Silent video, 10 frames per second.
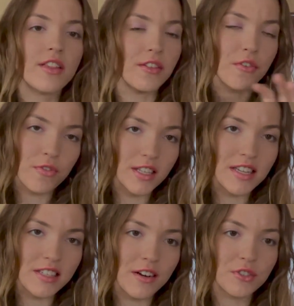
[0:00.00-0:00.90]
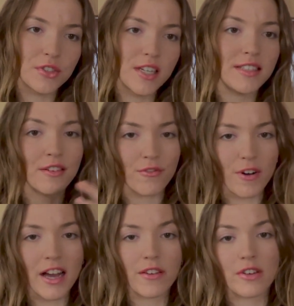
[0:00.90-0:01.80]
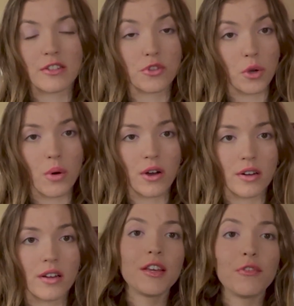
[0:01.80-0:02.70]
then 3 days after that, then five, and so on.